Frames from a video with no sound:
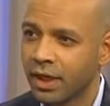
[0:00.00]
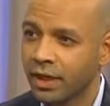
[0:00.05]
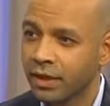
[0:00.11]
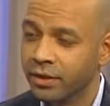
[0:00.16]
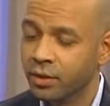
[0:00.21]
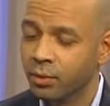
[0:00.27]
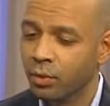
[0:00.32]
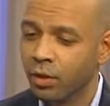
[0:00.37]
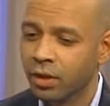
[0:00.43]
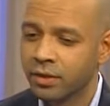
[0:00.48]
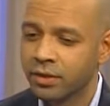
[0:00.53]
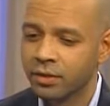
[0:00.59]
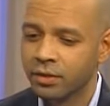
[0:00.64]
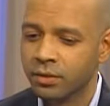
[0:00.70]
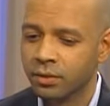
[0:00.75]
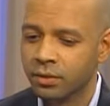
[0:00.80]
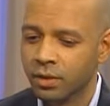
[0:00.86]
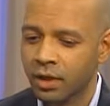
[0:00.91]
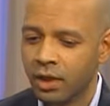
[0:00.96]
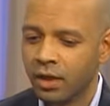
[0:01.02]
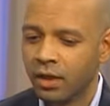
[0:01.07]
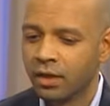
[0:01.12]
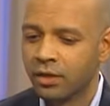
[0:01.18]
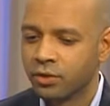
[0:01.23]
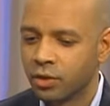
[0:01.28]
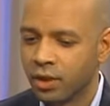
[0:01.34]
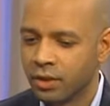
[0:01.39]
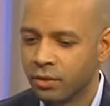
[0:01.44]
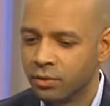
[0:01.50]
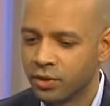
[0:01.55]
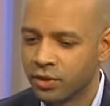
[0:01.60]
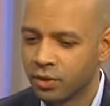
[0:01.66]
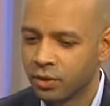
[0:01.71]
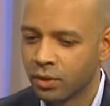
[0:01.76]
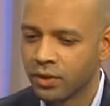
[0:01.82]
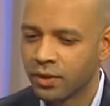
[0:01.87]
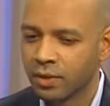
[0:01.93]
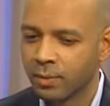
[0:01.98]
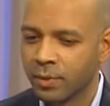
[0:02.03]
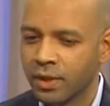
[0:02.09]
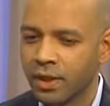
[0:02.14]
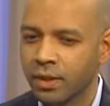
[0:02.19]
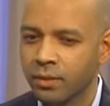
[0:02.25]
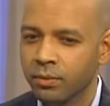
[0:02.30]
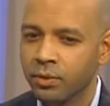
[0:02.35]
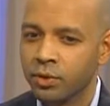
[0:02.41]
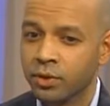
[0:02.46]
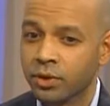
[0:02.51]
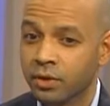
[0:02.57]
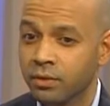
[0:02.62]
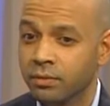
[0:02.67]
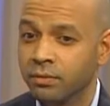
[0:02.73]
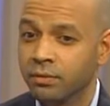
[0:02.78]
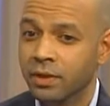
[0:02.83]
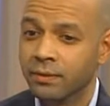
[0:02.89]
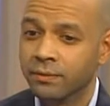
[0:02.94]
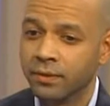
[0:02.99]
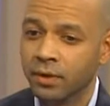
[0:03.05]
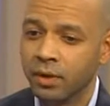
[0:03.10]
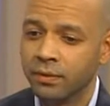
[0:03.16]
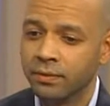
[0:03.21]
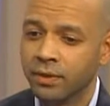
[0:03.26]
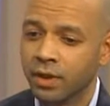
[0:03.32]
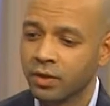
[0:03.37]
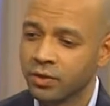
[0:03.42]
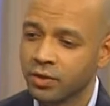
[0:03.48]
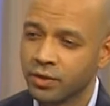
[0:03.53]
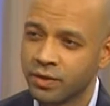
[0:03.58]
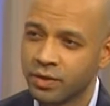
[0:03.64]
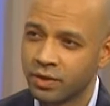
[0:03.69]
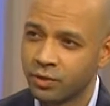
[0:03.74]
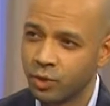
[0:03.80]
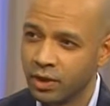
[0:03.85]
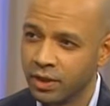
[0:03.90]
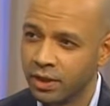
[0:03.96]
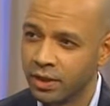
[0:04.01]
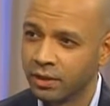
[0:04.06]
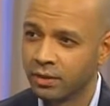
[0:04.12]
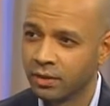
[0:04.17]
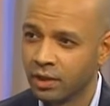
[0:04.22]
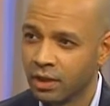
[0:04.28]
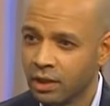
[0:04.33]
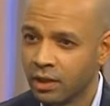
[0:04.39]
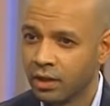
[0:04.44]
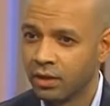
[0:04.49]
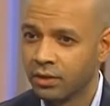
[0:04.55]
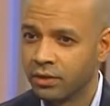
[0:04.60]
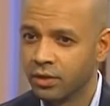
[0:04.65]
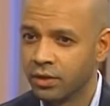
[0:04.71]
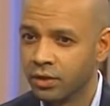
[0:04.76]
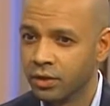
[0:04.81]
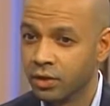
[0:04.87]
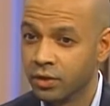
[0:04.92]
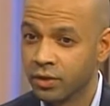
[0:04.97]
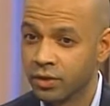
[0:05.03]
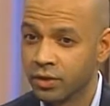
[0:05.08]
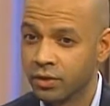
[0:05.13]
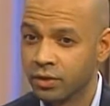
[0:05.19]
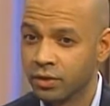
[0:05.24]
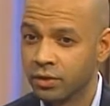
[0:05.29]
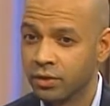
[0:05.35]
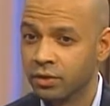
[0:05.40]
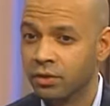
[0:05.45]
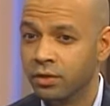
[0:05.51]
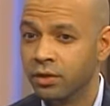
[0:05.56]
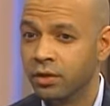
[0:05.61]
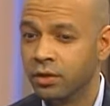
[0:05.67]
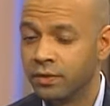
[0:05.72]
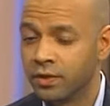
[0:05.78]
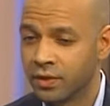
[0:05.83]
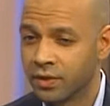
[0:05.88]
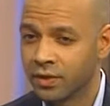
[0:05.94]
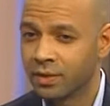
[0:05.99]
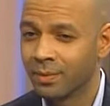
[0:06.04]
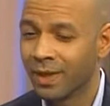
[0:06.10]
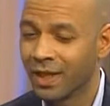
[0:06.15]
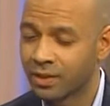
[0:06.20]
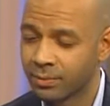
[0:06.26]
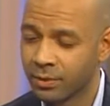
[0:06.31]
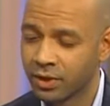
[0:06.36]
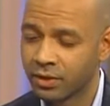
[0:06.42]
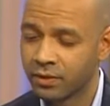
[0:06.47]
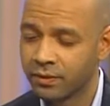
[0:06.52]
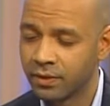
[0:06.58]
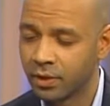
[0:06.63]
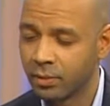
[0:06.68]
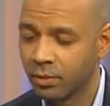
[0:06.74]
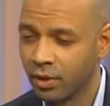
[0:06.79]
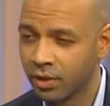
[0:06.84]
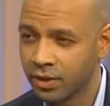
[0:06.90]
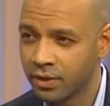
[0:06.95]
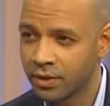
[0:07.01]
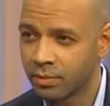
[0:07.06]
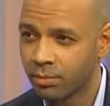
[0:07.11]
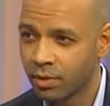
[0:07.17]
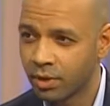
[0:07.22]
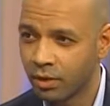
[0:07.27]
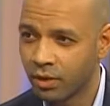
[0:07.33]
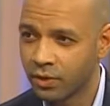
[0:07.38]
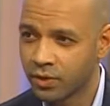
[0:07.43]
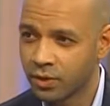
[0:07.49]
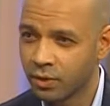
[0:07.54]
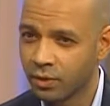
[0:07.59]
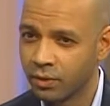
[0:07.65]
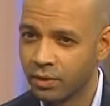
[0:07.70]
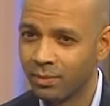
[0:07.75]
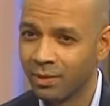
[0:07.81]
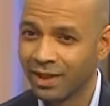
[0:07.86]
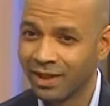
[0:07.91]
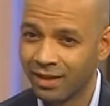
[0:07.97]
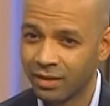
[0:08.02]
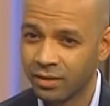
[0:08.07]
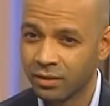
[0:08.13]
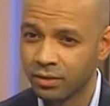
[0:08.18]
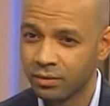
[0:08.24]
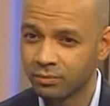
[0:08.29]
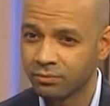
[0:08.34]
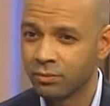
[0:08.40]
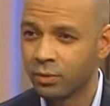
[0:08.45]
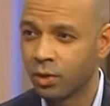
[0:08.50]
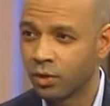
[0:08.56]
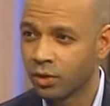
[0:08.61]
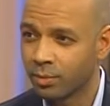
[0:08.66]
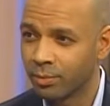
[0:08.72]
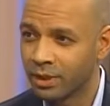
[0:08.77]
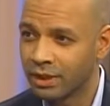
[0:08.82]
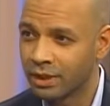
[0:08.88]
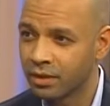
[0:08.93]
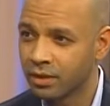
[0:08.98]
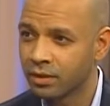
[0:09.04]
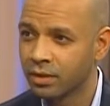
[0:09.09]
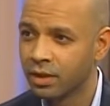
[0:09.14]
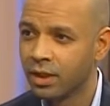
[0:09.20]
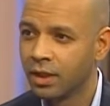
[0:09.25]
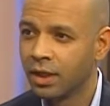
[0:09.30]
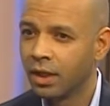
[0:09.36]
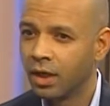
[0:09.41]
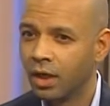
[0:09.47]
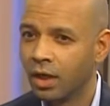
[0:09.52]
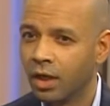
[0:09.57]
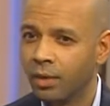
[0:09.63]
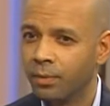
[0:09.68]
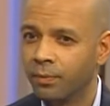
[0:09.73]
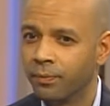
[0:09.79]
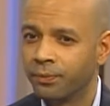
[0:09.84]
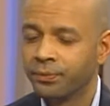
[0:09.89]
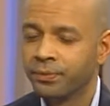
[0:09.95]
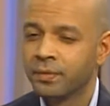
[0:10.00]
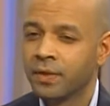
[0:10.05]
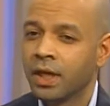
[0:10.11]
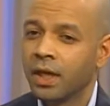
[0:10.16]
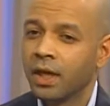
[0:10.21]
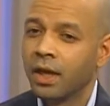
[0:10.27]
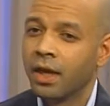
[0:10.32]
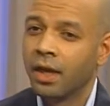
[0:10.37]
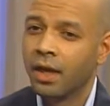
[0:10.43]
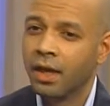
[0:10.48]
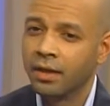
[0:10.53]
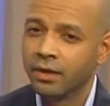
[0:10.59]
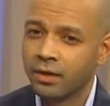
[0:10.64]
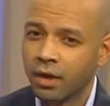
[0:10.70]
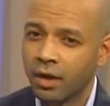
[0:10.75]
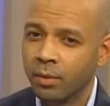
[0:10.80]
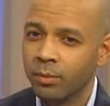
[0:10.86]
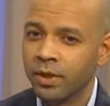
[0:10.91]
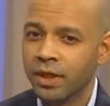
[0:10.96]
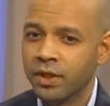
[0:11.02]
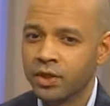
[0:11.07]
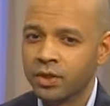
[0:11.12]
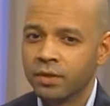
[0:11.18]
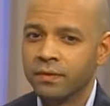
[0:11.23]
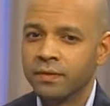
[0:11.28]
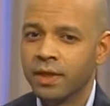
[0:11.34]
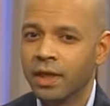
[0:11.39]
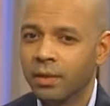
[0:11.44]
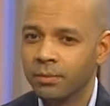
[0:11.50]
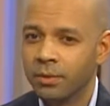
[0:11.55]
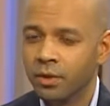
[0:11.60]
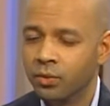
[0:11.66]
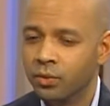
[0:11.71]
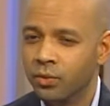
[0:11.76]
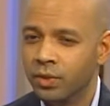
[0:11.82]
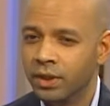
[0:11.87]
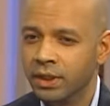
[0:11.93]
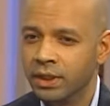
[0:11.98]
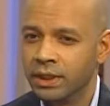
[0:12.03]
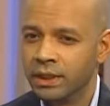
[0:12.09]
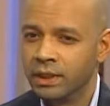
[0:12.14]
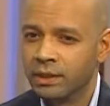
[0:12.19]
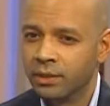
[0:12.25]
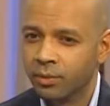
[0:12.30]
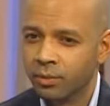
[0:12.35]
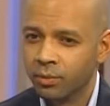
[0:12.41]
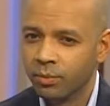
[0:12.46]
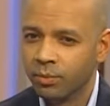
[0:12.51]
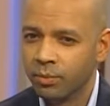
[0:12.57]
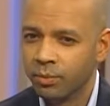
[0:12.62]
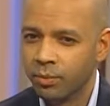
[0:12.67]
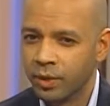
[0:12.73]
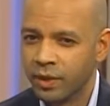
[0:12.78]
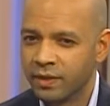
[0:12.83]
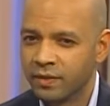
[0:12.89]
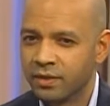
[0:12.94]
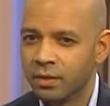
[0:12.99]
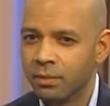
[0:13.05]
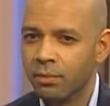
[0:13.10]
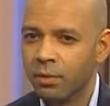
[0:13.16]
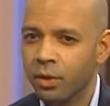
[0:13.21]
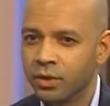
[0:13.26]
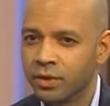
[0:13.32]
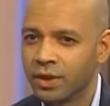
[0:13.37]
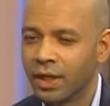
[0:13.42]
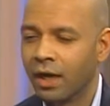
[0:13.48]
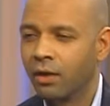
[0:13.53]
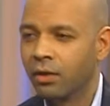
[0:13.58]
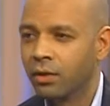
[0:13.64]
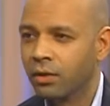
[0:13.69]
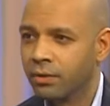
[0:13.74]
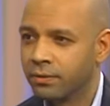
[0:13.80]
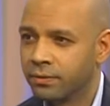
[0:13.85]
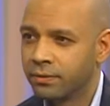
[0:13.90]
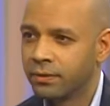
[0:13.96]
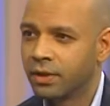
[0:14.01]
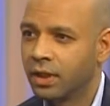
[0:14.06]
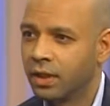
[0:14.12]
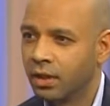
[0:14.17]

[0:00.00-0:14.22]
And you want to try to restore some of that, which could involve not just treating the nervous system aspect of our bodies, but also the mechanical, orthopedic. And a combination of them really brings the most out of